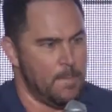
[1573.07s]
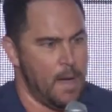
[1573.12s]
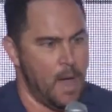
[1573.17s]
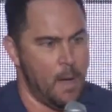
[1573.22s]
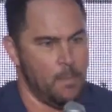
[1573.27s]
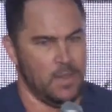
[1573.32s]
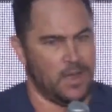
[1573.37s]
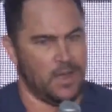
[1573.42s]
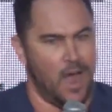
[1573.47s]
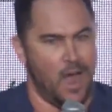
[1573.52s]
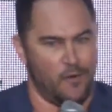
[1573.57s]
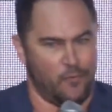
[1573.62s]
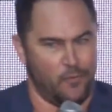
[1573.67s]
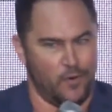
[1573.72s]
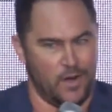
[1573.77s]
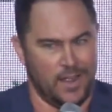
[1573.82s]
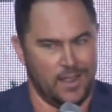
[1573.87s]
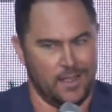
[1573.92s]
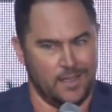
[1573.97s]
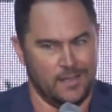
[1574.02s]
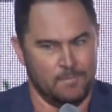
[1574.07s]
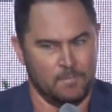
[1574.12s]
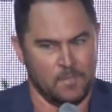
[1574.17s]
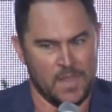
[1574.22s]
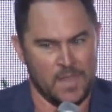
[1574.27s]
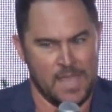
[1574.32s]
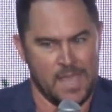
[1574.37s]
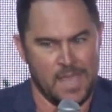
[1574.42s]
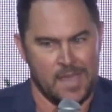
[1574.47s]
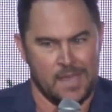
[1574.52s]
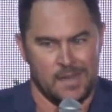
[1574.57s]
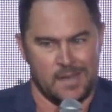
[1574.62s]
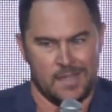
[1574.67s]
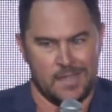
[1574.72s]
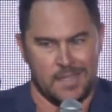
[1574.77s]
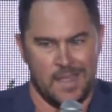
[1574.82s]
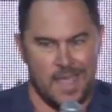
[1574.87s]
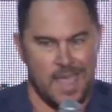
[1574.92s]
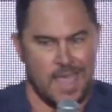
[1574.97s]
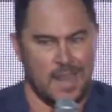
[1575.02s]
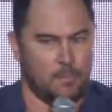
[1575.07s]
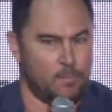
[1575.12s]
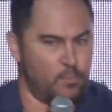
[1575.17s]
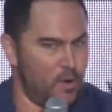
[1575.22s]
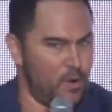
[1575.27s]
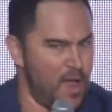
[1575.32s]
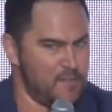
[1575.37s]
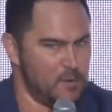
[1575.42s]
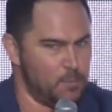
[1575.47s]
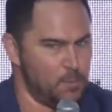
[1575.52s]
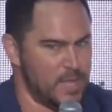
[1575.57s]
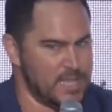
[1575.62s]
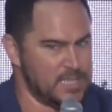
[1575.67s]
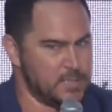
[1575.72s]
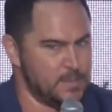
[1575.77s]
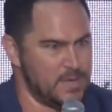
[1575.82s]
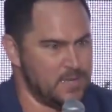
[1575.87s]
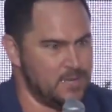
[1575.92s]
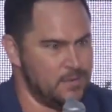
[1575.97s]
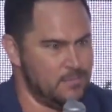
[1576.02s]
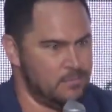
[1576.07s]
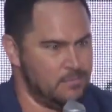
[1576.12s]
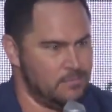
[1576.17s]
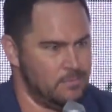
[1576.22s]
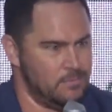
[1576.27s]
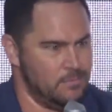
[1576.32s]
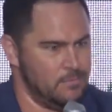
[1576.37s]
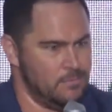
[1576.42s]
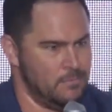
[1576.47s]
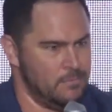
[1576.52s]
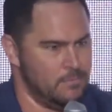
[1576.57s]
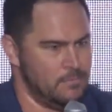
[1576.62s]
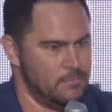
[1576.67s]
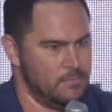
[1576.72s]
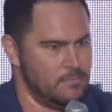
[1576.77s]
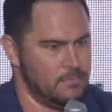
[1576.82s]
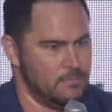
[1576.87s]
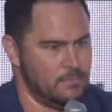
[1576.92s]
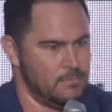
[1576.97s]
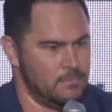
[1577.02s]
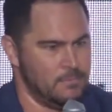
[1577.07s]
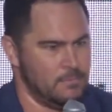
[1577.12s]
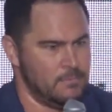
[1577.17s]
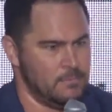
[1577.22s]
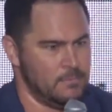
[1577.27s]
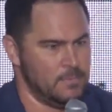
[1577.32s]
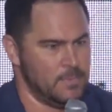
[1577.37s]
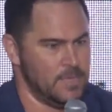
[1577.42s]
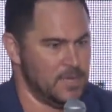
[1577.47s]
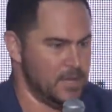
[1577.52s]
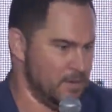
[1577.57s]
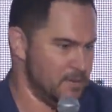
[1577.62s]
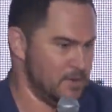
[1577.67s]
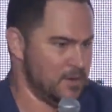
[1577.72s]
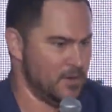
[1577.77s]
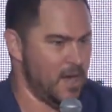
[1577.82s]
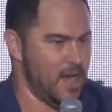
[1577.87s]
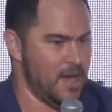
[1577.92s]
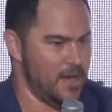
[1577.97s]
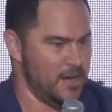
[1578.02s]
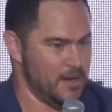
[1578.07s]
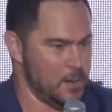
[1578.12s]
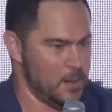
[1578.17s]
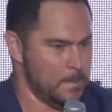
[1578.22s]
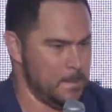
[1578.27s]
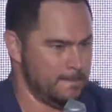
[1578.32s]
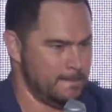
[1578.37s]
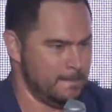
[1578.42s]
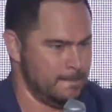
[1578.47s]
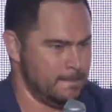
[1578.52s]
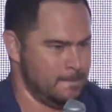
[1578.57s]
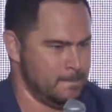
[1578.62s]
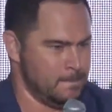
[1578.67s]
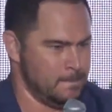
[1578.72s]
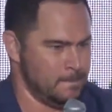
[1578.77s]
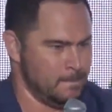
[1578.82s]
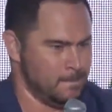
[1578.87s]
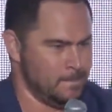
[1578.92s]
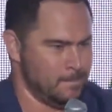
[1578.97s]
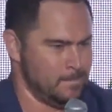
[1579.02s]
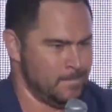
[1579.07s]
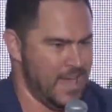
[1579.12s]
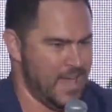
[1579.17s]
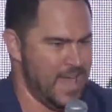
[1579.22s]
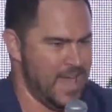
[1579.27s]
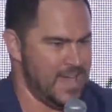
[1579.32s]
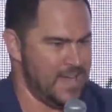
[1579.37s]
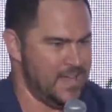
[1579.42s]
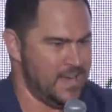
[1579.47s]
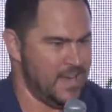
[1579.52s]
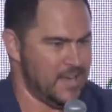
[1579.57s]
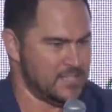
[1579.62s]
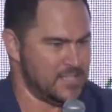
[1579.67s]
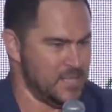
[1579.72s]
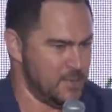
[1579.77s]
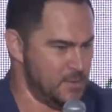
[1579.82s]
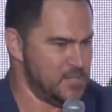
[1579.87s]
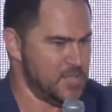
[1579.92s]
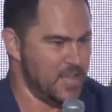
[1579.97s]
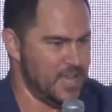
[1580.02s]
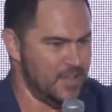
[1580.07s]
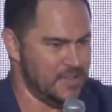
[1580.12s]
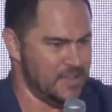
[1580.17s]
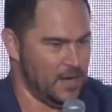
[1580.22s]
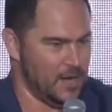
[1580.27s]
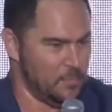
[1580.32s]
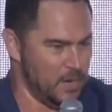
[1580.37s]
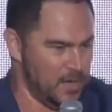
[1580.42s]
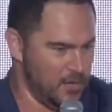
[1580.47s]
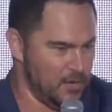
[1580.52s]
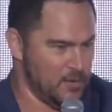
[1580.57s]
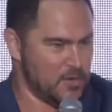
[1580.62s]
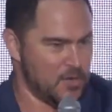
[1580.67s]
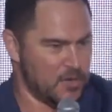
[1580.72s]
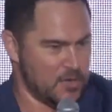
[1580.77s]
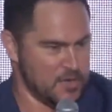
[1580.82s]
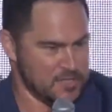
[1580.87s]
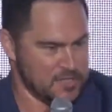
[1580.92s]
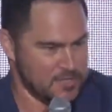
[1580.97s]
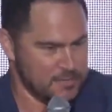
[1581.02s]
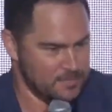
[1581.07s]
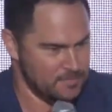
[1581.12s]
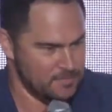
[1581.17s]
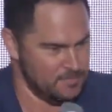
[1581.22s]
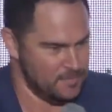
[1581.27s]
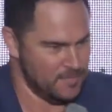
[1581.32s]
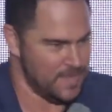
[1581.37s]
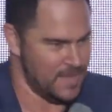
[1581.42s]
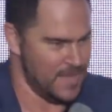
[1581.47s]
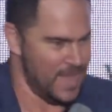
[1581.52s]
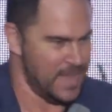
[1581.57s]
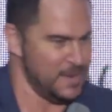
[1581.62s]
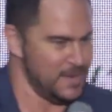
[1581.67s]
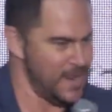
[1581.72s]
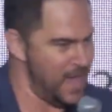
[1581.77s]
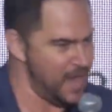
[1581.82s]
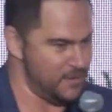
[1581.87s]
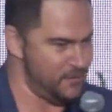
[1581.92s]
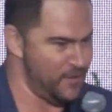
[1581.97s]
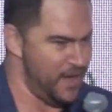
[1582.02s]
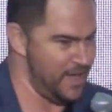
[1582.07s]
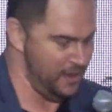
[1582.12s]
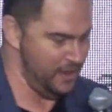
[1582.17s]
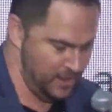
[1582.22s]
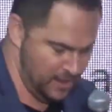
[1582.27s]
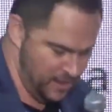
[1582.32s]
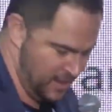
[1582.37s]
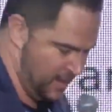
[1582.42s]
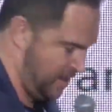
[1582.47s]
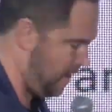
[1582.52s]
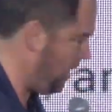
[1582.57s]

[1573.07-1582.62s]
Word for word: a public offering and a private placement? You do? if You're hired and I'll see you in jail, and I'll bring you cookies, and not a file.